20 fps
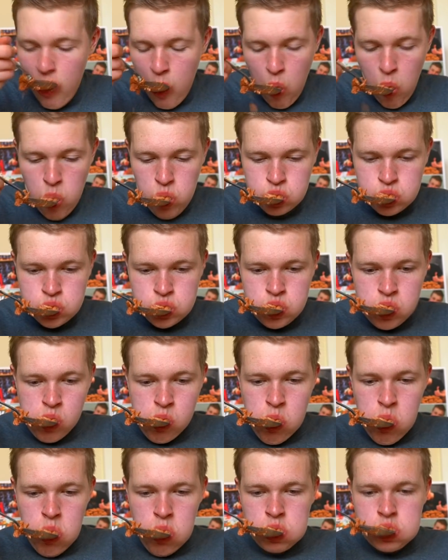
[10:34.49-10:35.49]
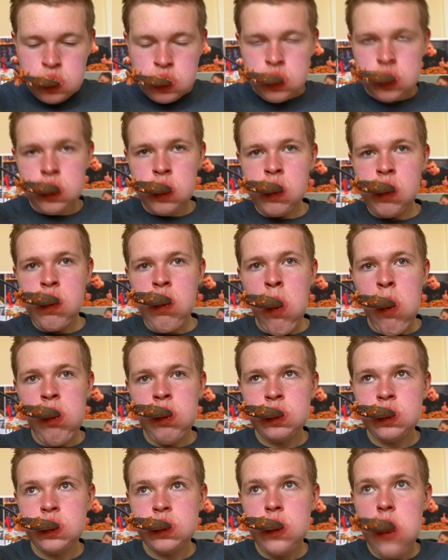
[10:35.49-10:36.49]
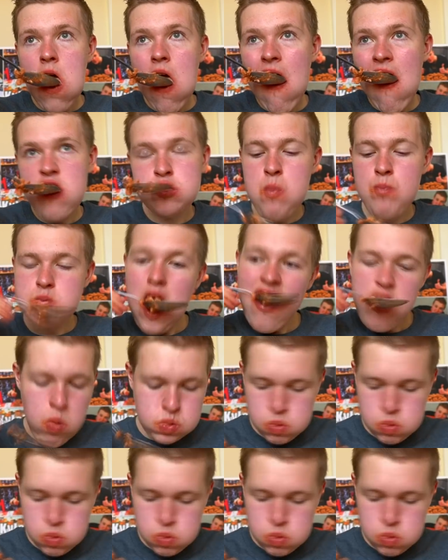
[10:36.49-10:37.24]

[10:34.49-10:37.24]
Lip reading: Like I say, I've got restaurant challenges, I've got giant pizzas